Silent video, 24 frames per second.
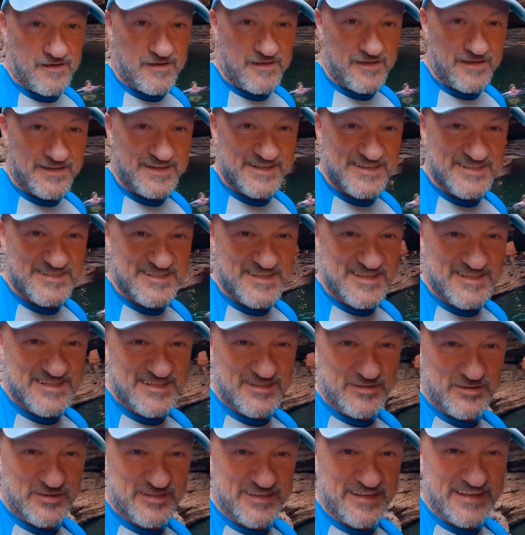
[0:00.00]
It's just
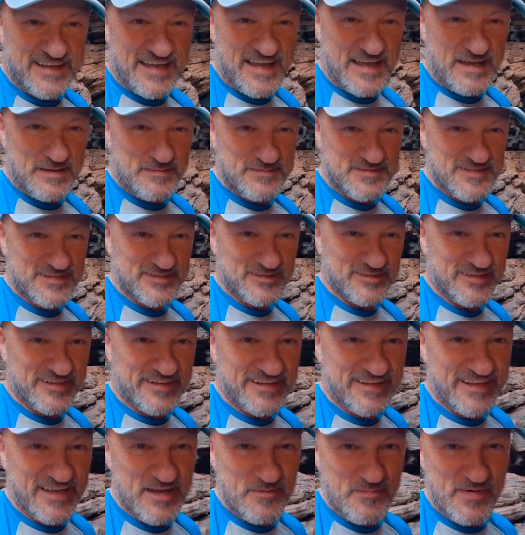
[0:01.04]
looking
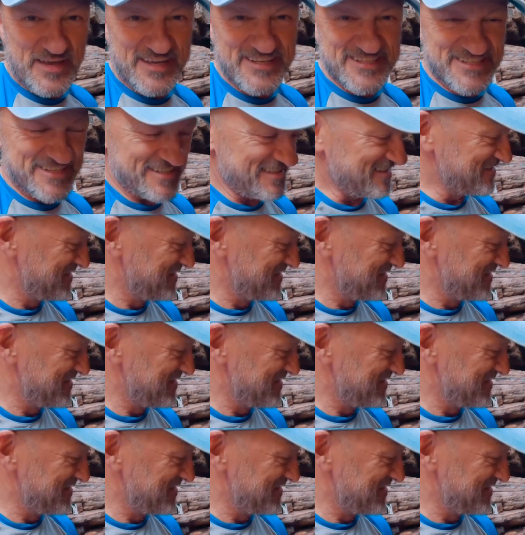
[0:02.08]
absolutely amazing.